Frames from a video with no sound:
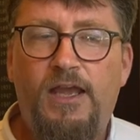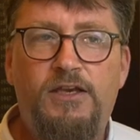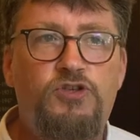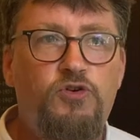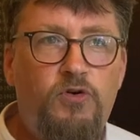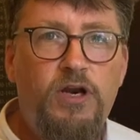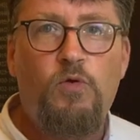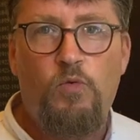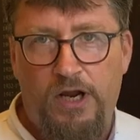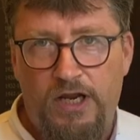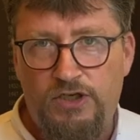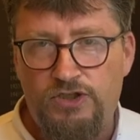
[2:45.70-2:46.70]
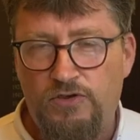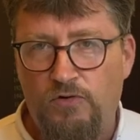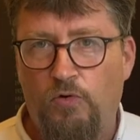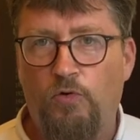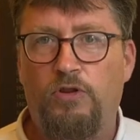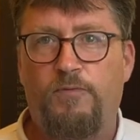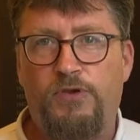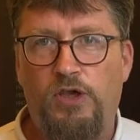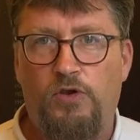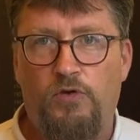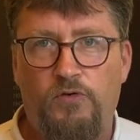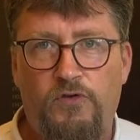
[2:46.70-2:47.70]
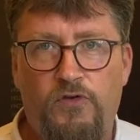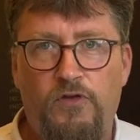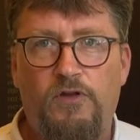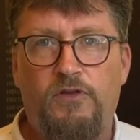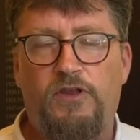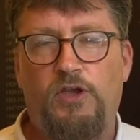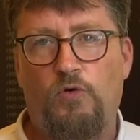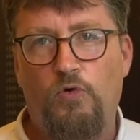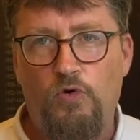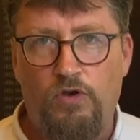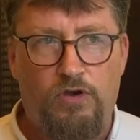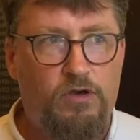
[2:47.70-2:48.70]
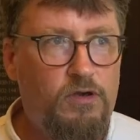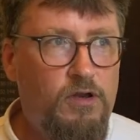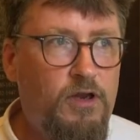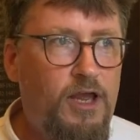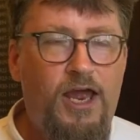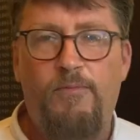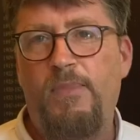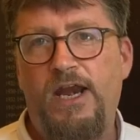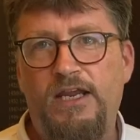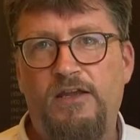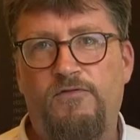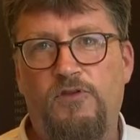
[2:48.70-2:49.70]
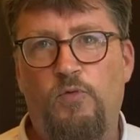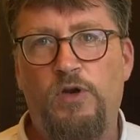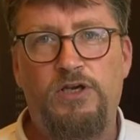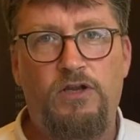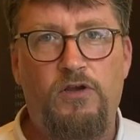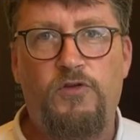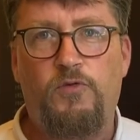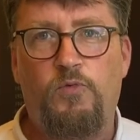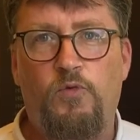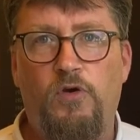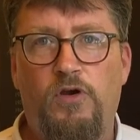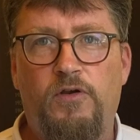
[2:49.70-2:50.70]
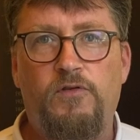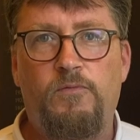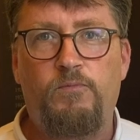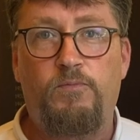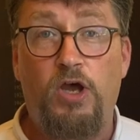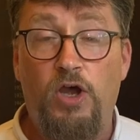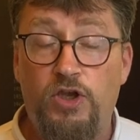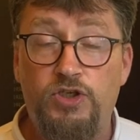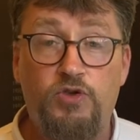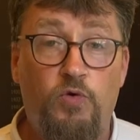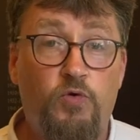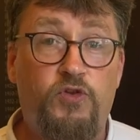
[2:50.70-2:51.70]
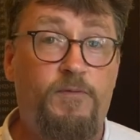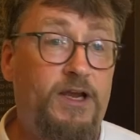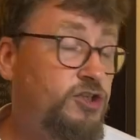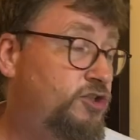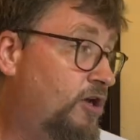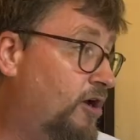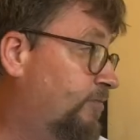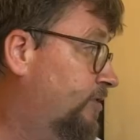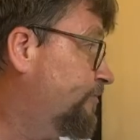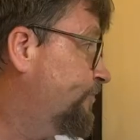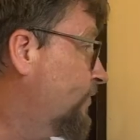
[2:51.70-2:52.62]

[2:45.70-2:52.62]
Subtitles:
during which all the pews, the organ, and many of the windows were burned or smashed up.